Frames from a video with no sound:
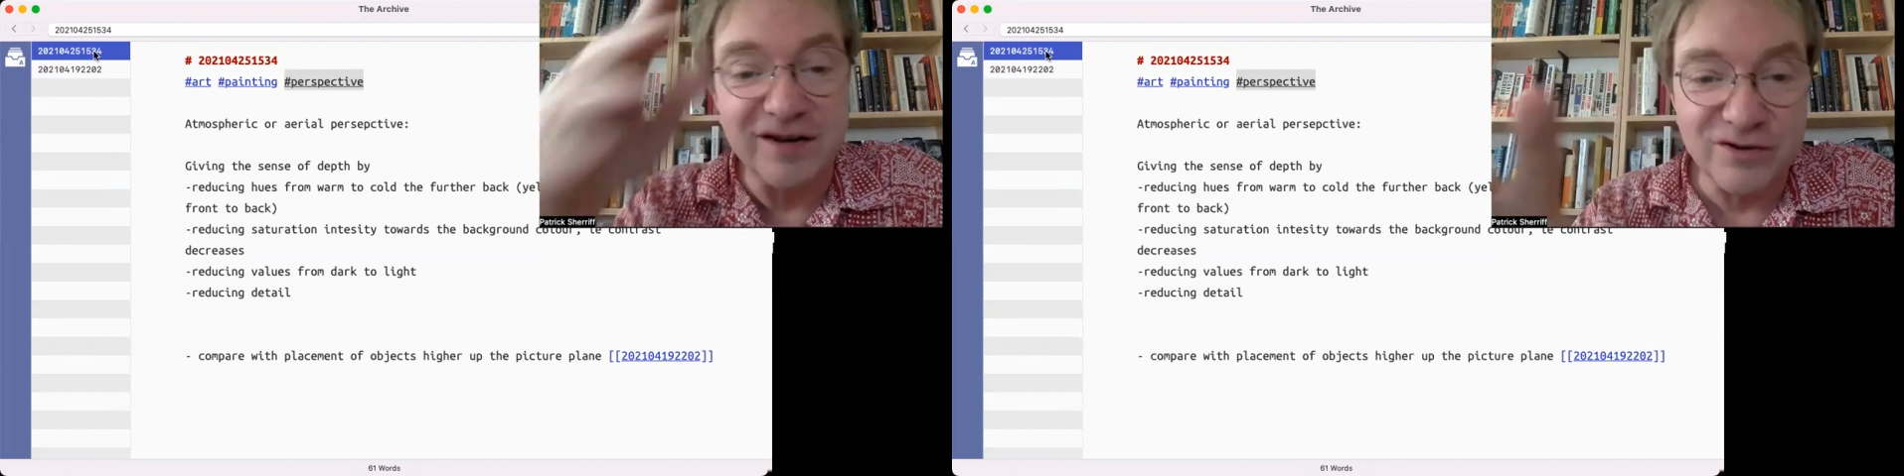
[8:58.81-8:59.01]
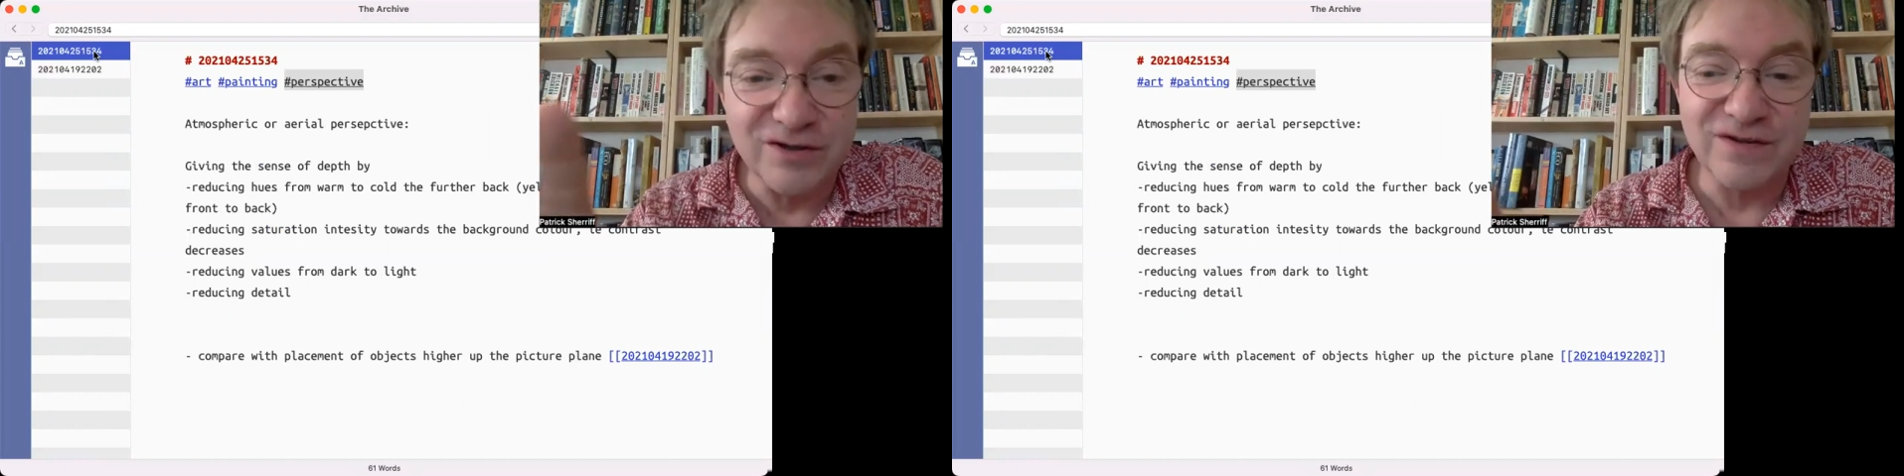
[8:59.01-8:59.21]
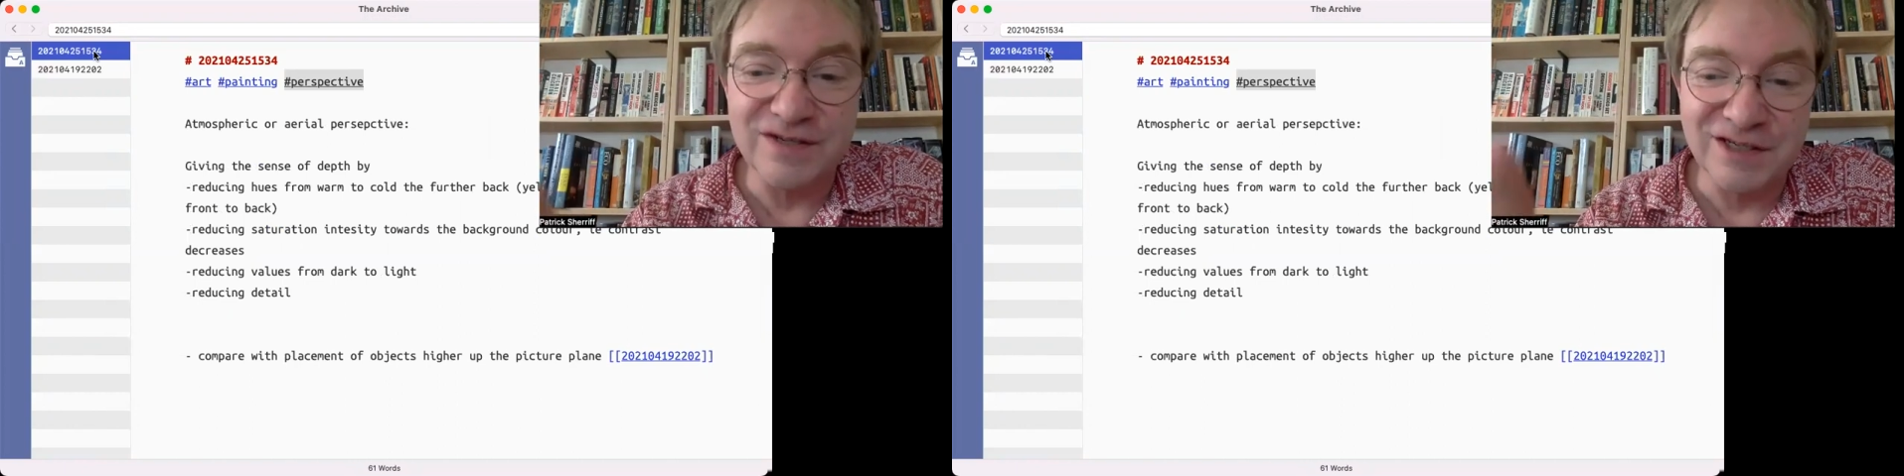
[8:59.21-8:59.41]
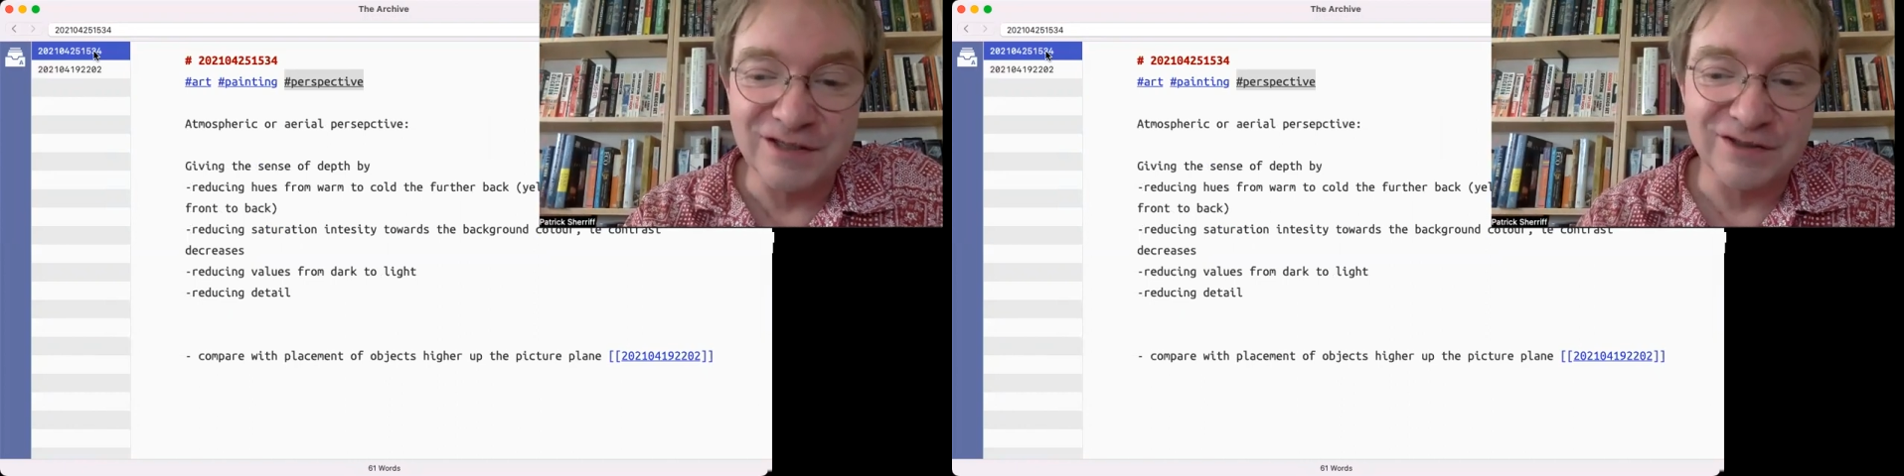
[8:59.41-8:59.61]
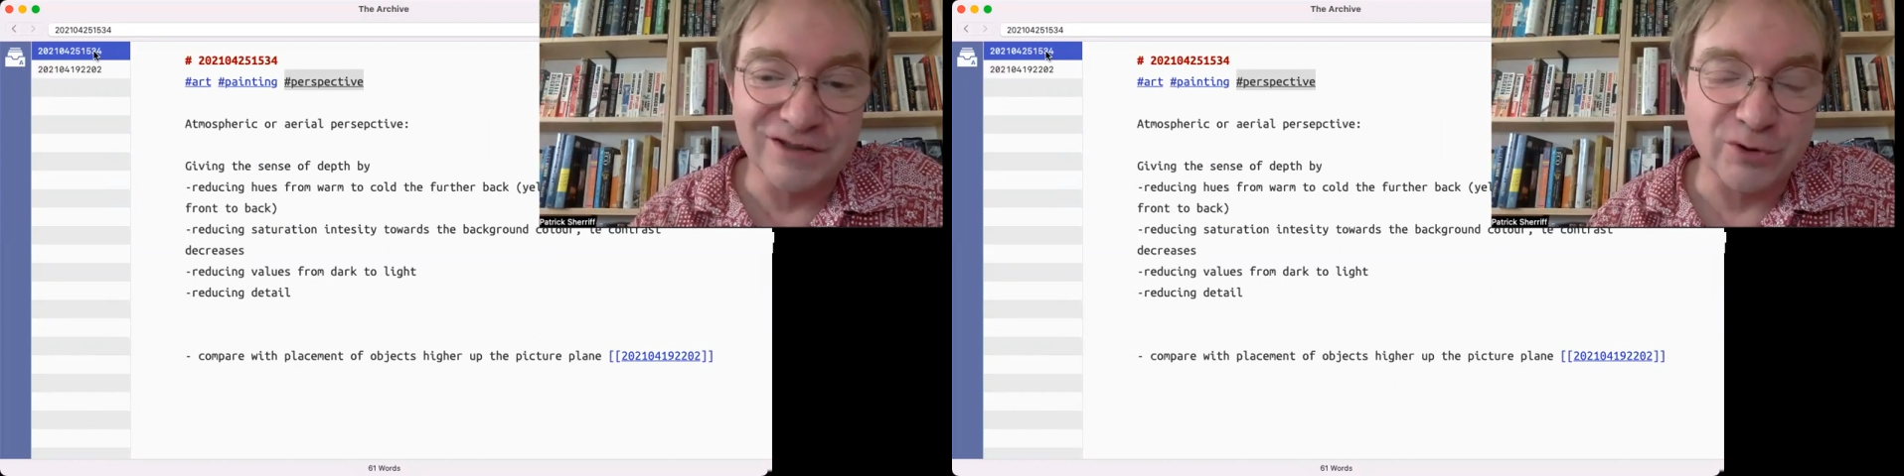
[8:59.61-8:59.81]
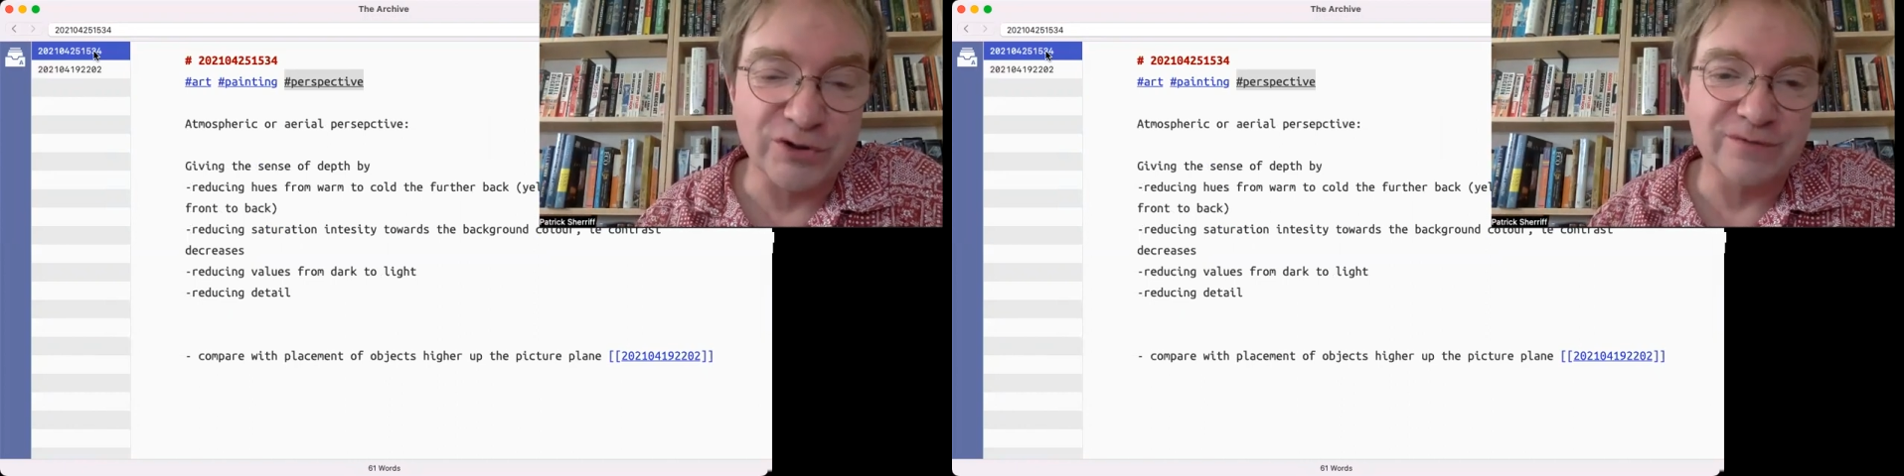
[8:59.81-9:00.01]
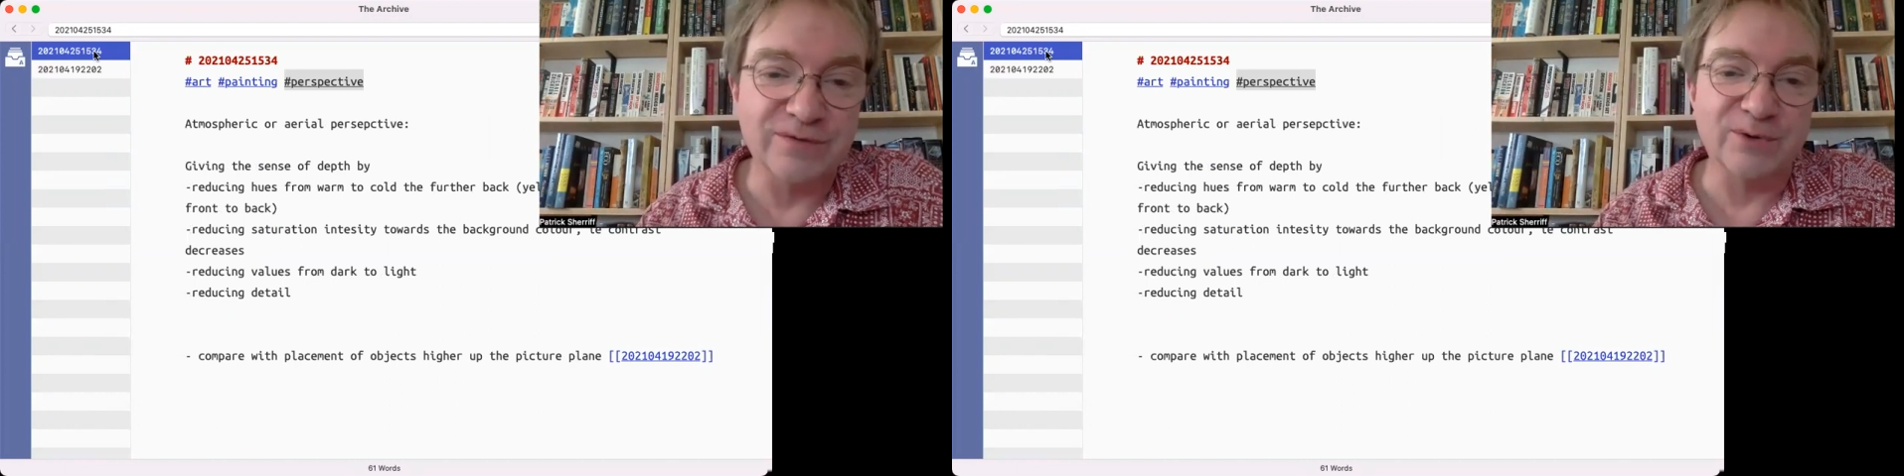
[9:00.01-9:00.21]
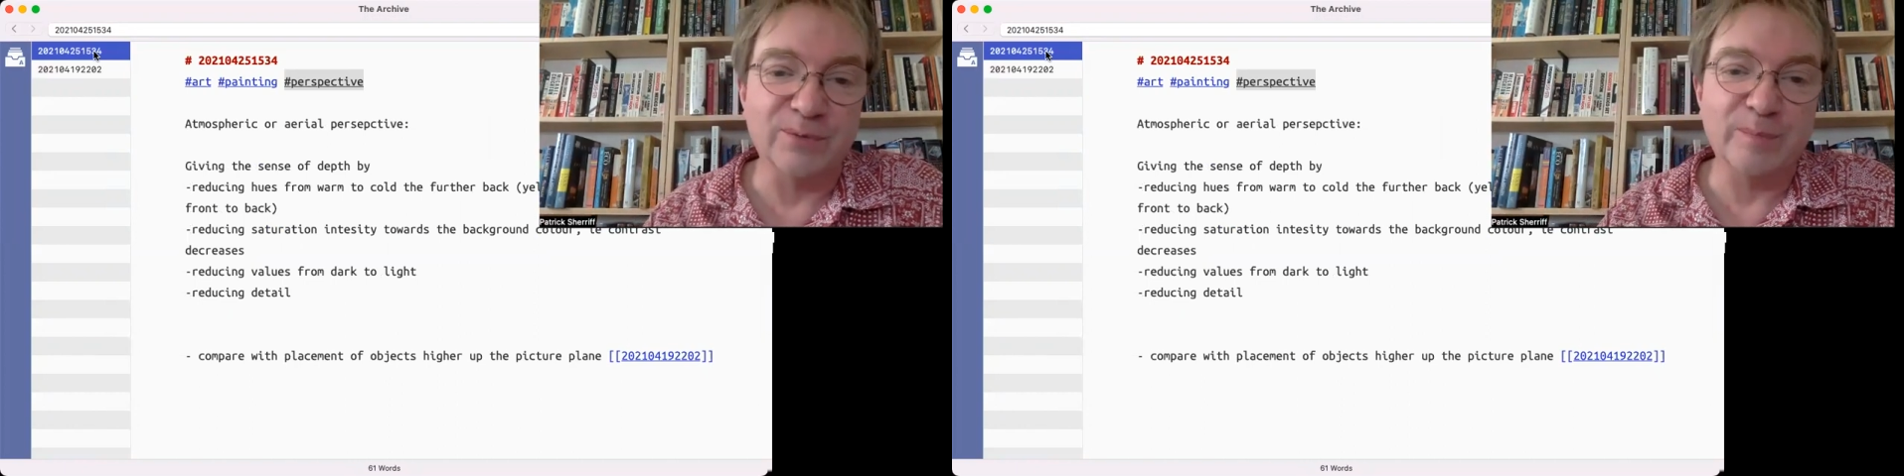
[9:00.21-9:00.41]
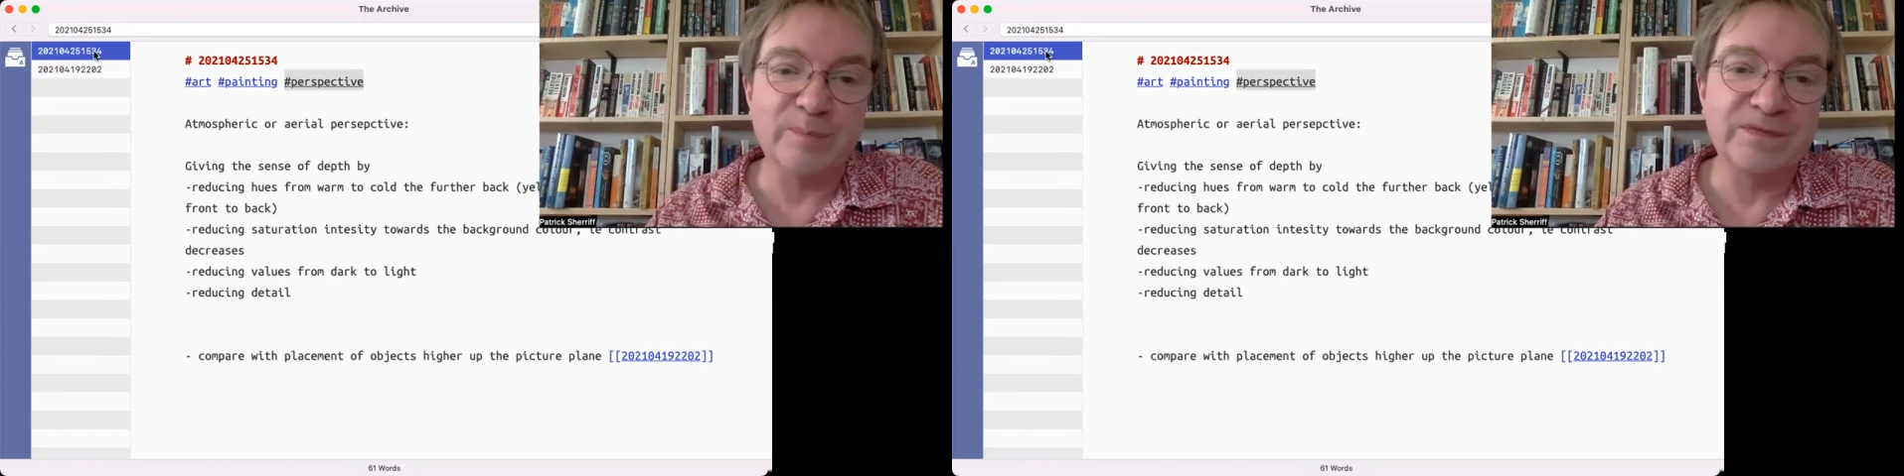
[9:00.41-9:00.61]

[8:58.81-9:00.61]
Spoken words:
Lots of this English is quite difficult.